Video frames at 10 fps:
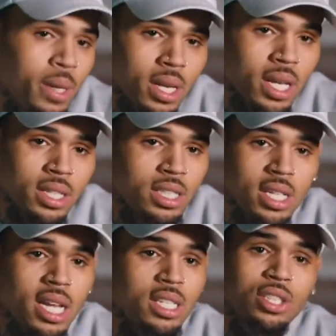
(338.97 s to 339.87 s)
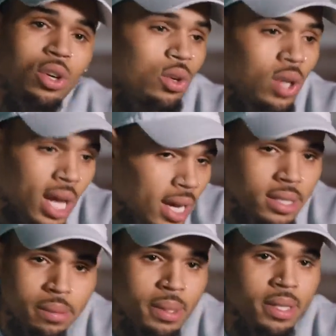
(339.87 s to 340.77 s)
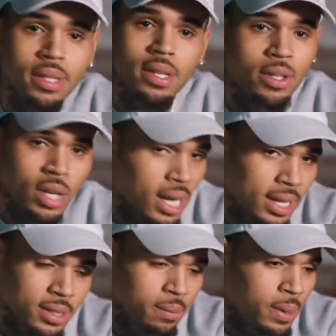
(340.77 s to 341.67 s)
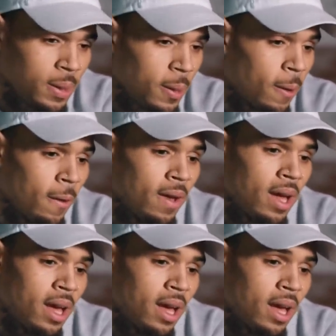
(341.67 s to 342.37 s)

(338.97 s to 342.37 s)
and away from the drama, it seems like the drama still followed